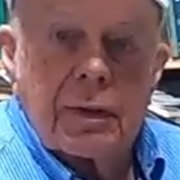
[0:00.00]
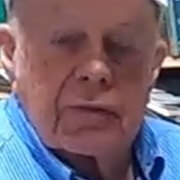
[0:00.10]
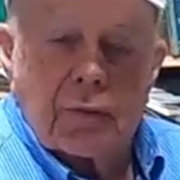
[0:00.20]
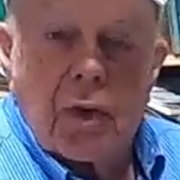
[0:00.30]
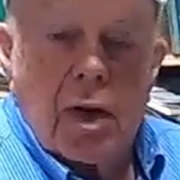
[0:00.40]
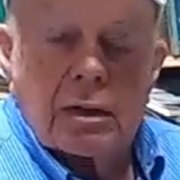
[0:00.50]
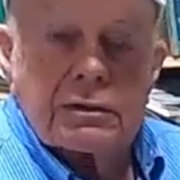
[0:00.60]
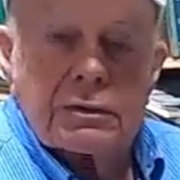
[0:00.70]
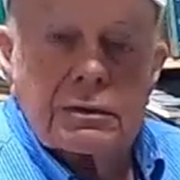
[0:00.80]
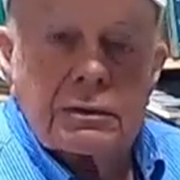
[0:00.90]
of the
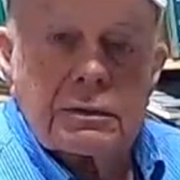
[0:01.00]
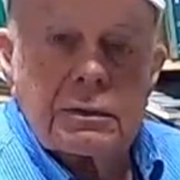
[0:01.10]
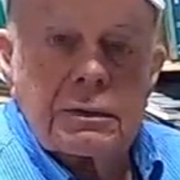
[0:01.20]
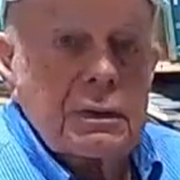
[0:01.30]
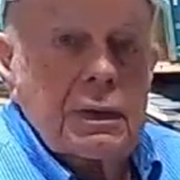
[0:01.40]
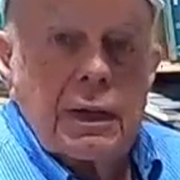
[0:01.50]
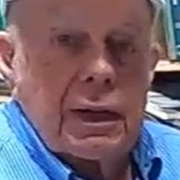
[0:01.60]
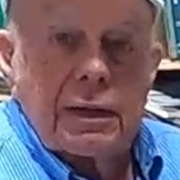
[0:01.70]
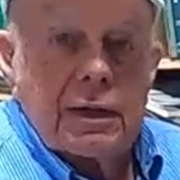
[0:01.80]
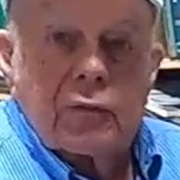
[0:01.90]
rocks,
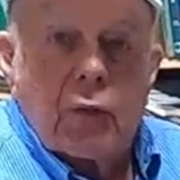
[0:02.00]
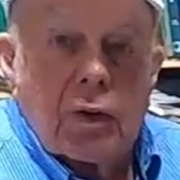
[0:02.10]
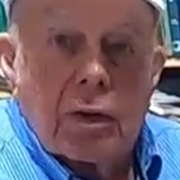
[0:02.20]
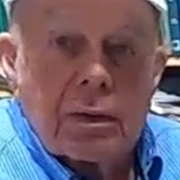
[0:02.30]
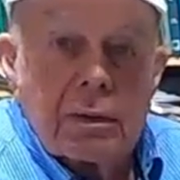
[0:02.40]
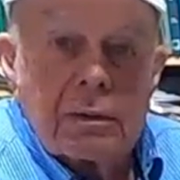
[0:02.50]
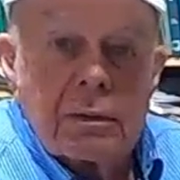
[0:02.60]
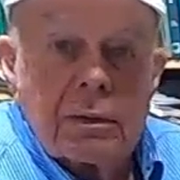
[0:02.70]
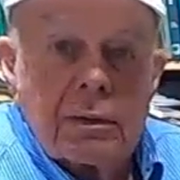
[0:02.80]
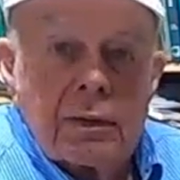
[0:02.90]
it doesn't work.
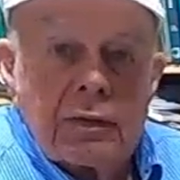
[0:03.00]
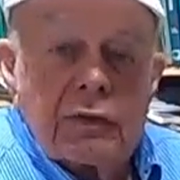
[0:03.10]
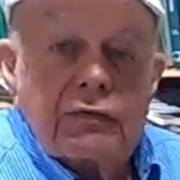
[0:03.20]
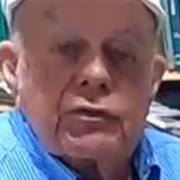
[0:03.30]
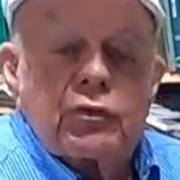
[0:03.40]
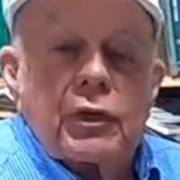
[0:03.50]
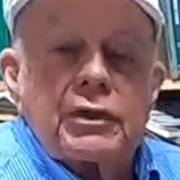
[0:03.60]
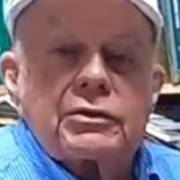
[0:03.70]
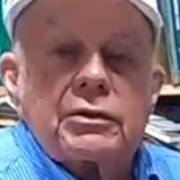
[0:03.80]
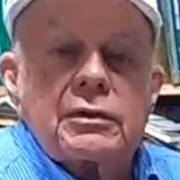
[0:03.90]
You just
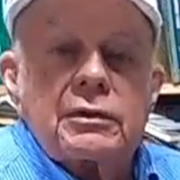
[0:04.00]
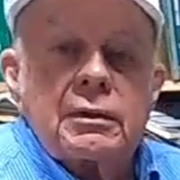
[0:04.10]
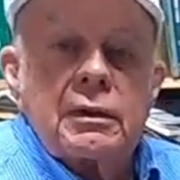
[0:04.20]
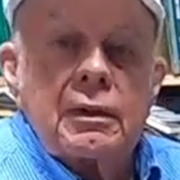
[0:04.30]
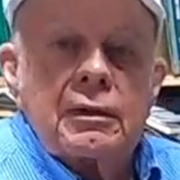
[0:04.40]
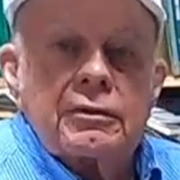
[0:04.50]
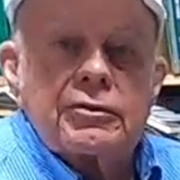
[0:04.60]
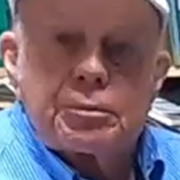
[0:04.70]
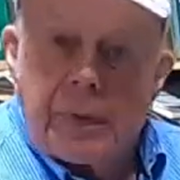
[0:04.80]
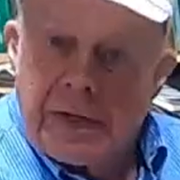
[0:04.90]
wasted
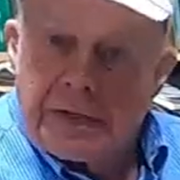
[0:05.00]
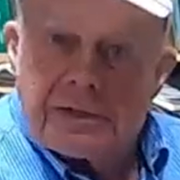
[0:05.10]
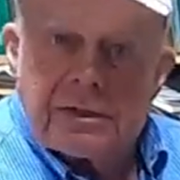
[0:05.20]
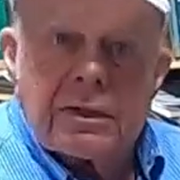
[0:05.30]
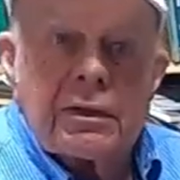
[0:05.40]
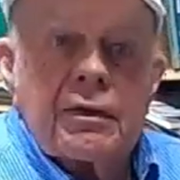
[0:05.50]
space